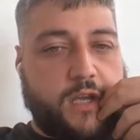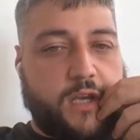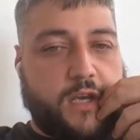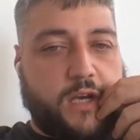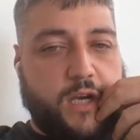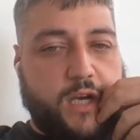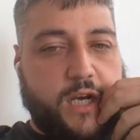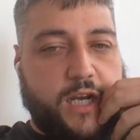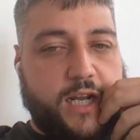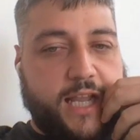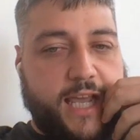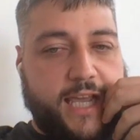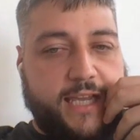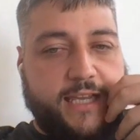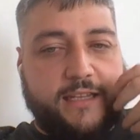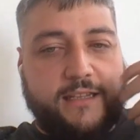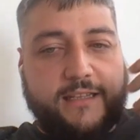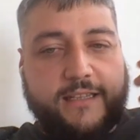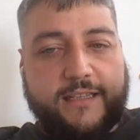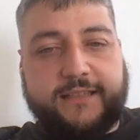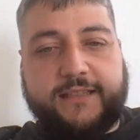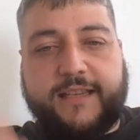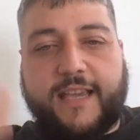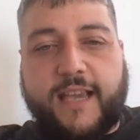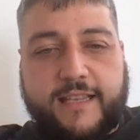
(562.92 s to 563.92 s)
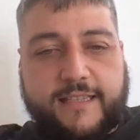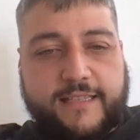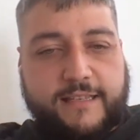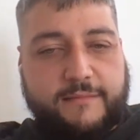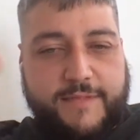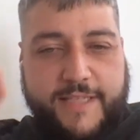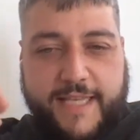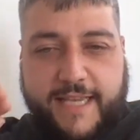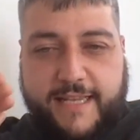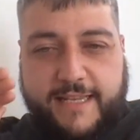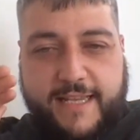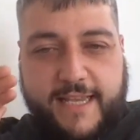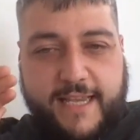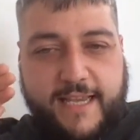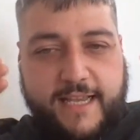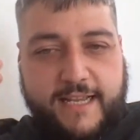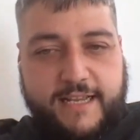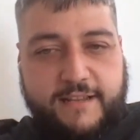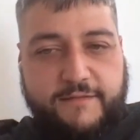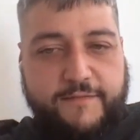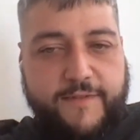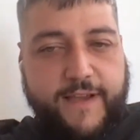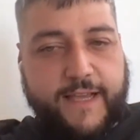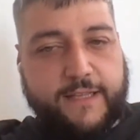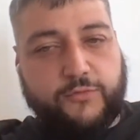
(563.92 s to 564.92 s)
Like in this case, I'm sending
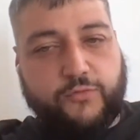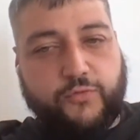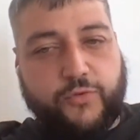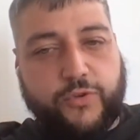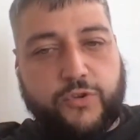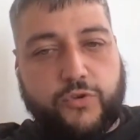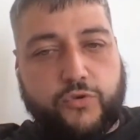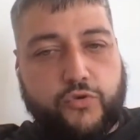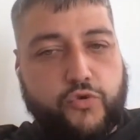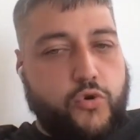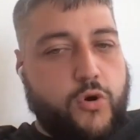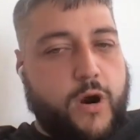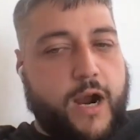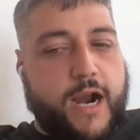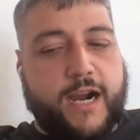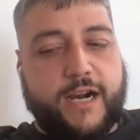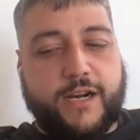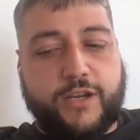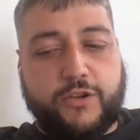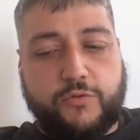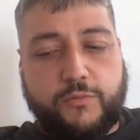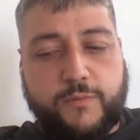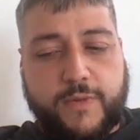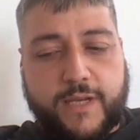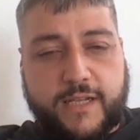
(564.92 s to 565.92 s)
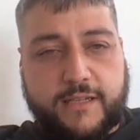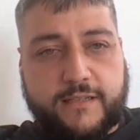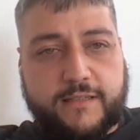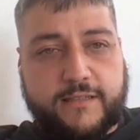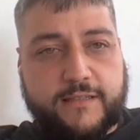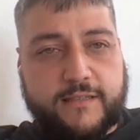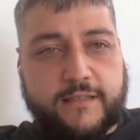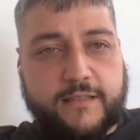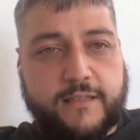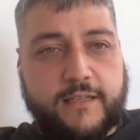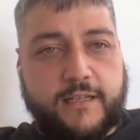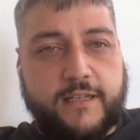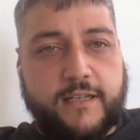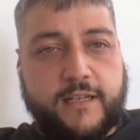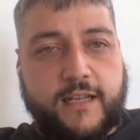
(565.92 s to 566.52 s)
an event with 2 arguments.